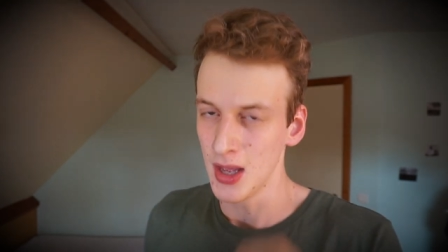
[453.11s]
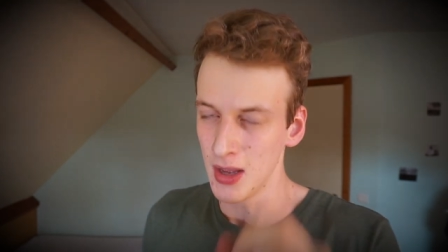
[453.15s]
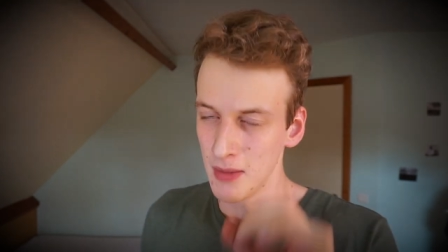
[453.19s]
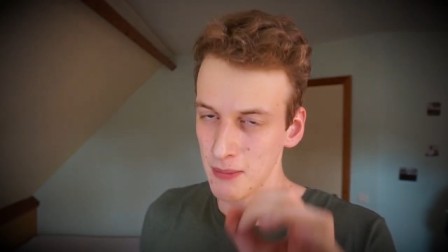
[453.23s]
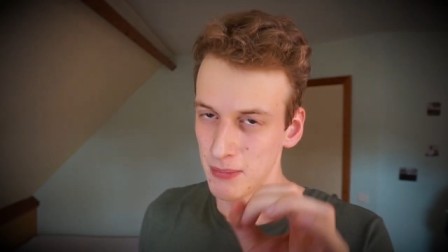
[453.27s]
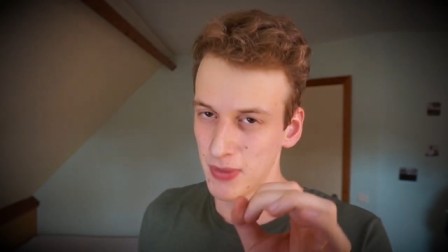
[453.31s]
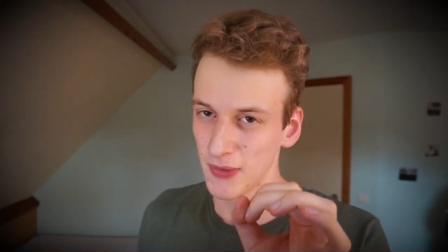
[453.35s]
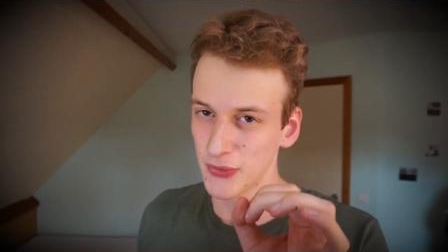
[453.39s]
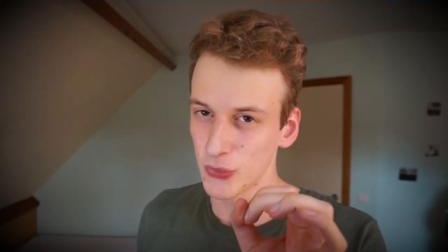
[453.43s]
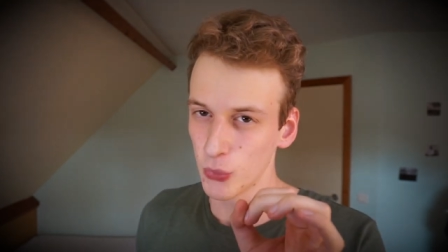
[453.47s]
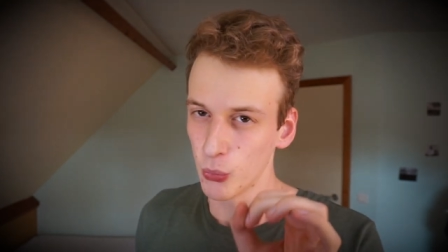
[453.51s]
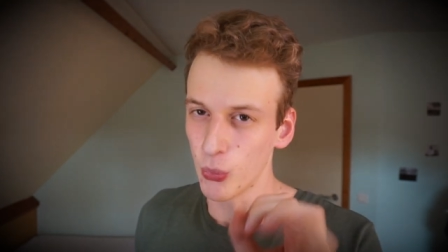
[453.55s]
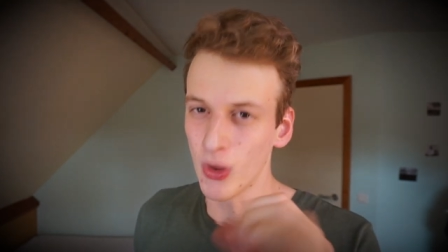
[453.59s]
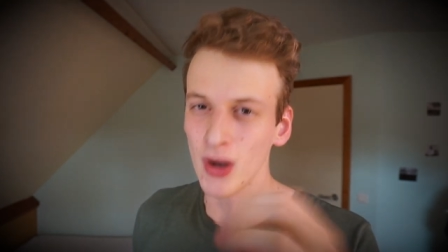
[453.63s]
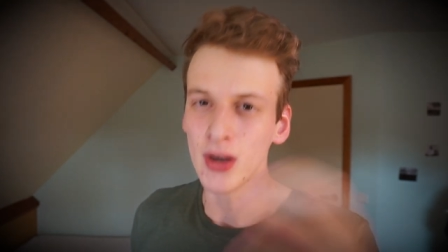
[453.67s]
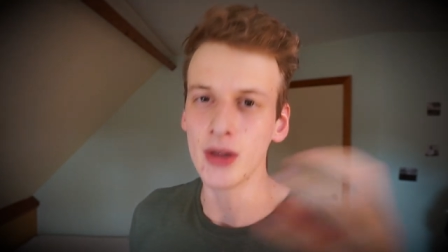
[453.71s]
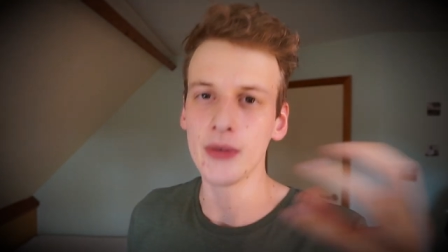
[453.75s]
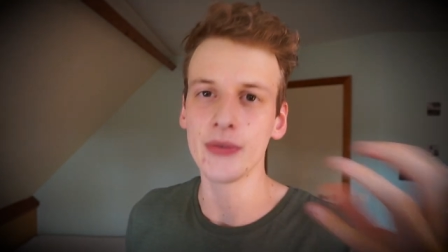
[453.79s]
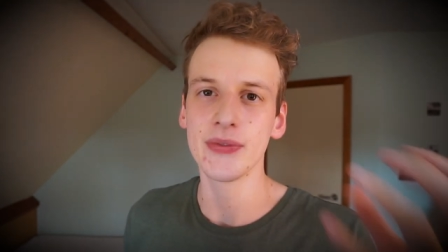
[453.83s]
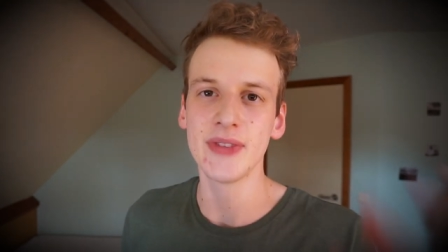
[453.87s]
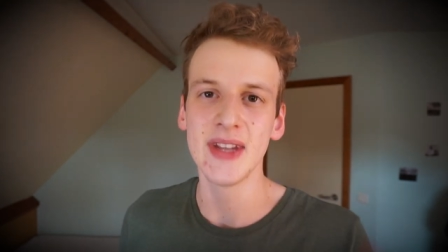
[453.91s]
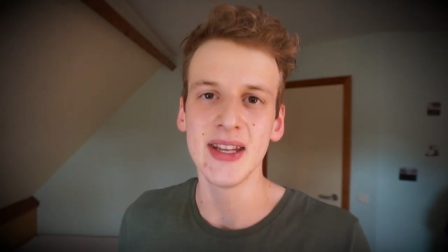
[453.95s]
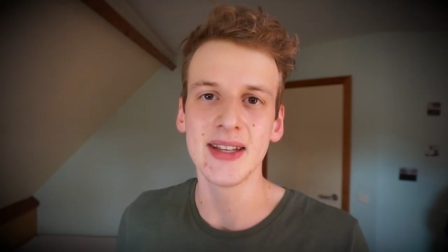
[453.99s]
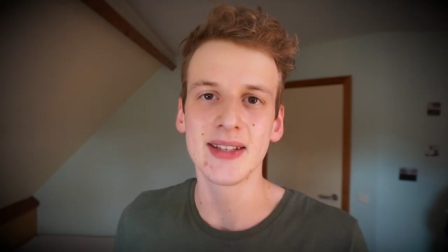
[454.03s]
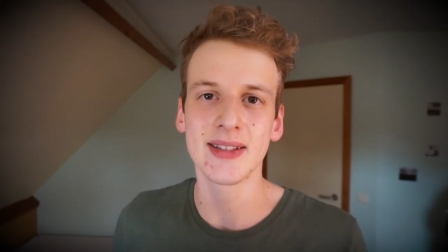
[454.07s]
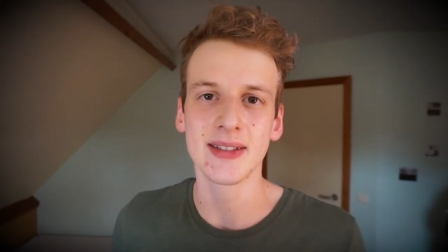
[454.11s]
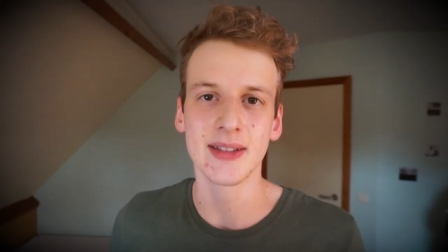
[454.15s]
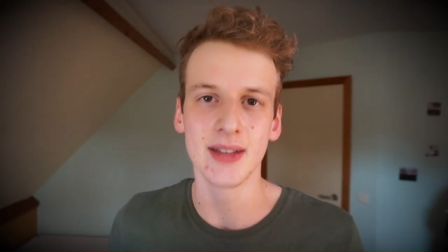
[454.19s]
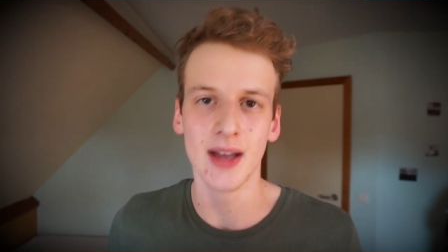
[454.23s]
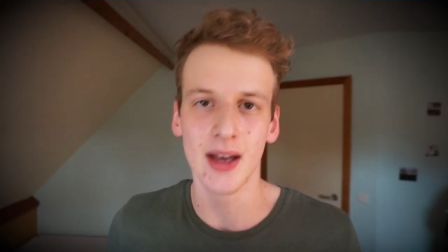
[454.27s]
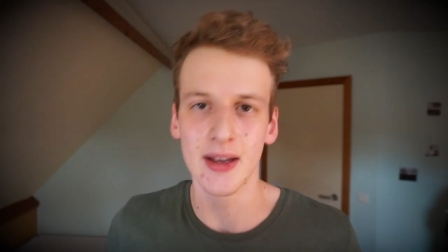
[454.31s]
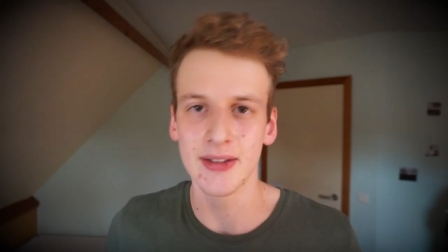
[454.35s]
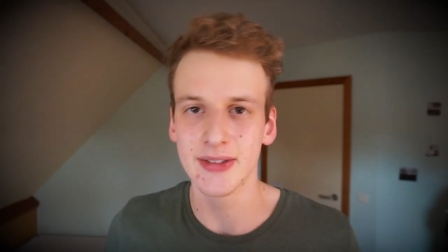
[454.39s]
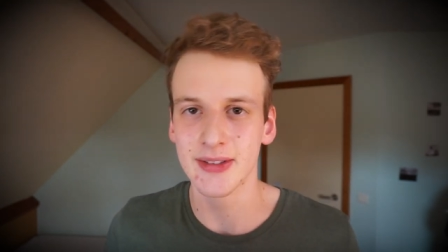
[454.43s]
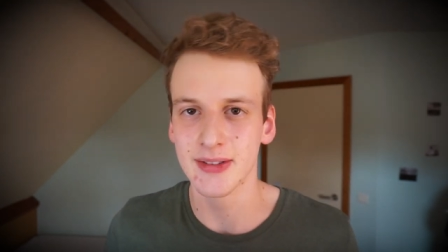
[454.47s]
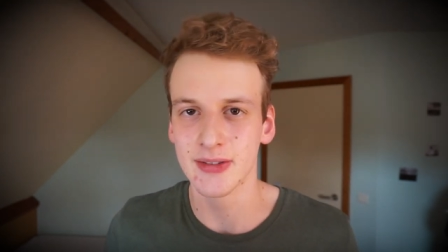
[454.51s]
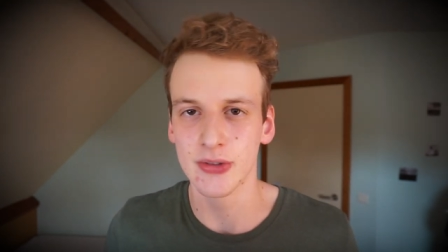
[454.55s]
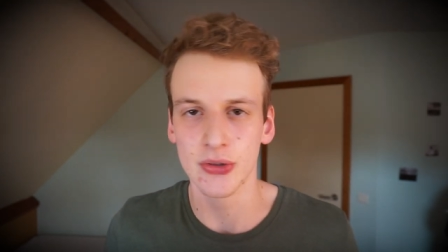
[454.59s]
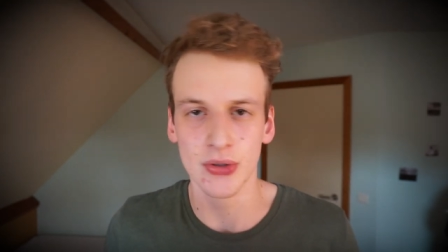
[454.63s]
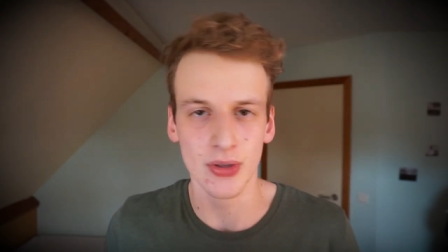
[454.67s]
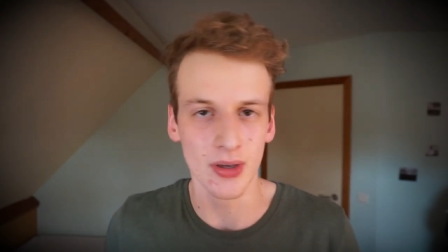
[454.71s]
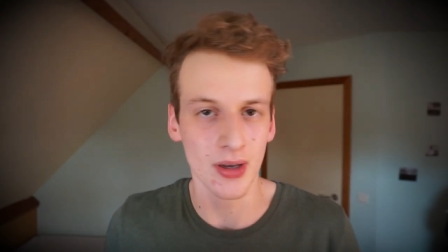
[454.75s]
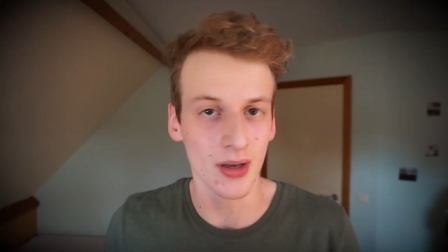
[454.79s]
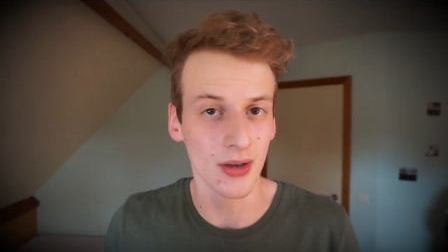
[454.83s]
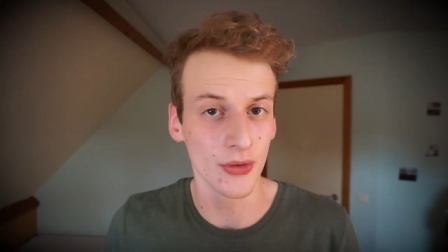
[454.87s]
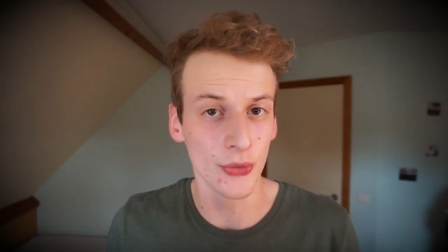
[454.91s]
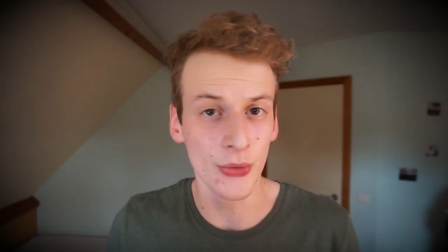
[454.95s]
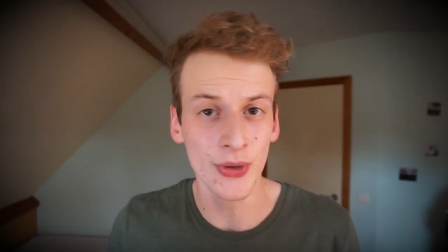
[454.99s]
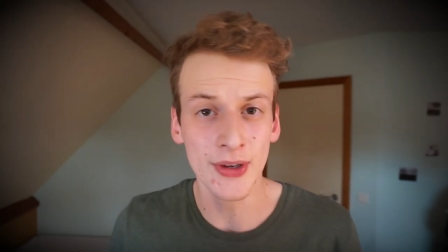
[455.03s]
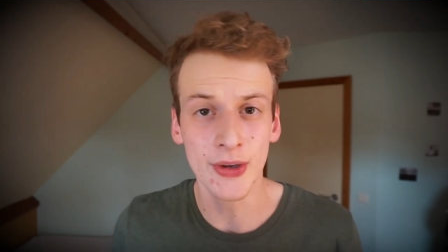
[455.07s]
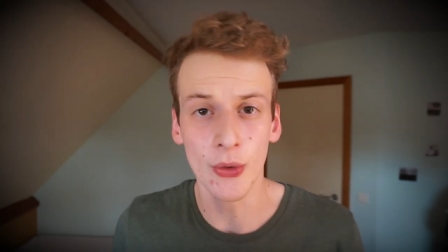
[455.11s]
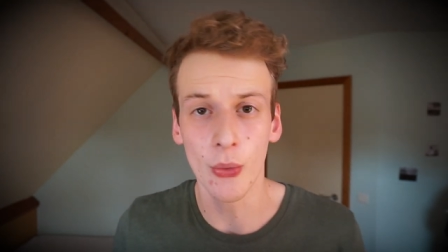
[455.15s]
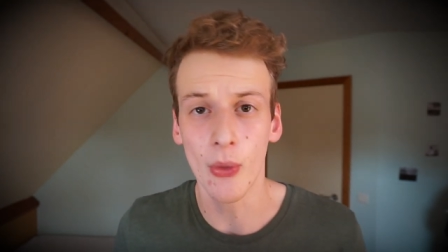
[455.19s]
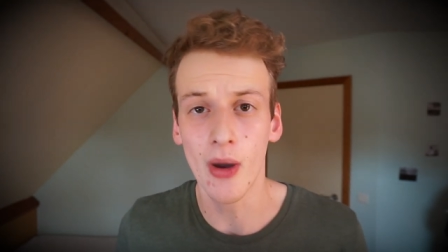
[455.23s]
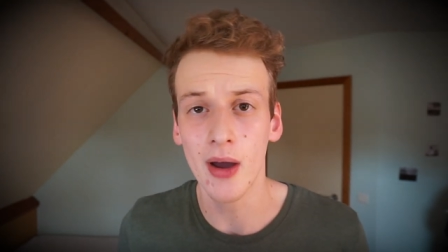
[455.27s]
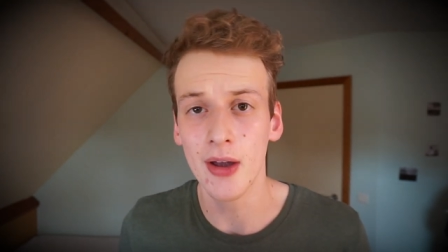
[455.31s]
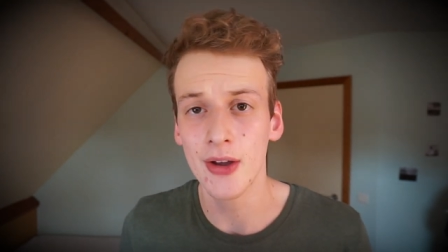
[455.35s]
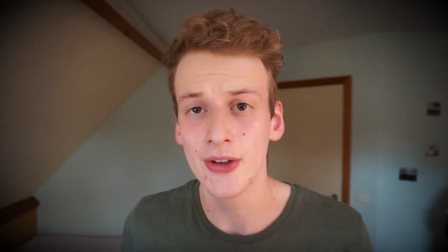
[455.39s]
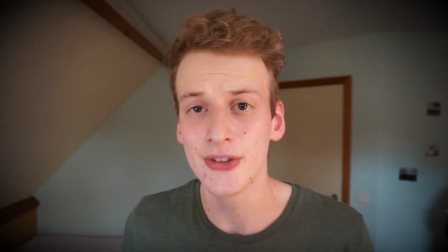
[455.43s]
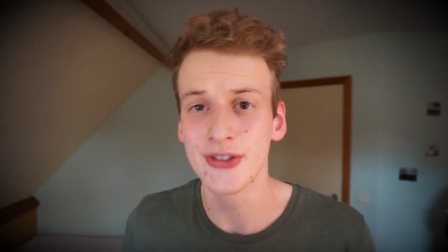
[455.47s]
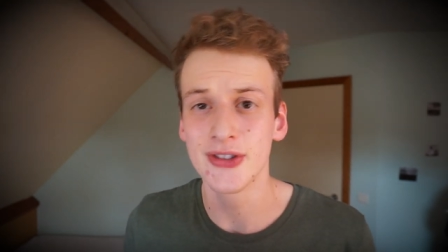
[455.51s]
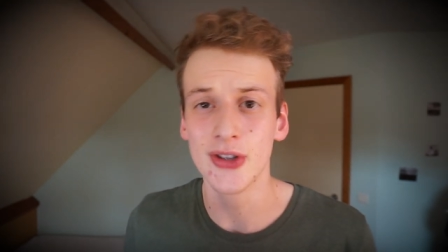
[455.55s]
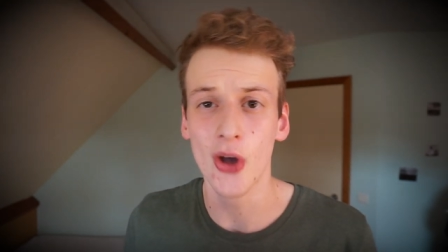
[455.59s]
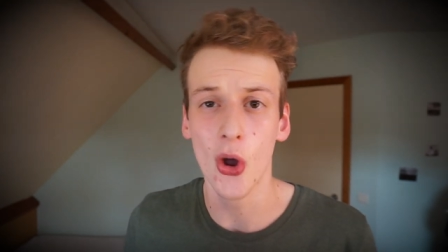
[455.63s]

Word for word: but one of these tasks requires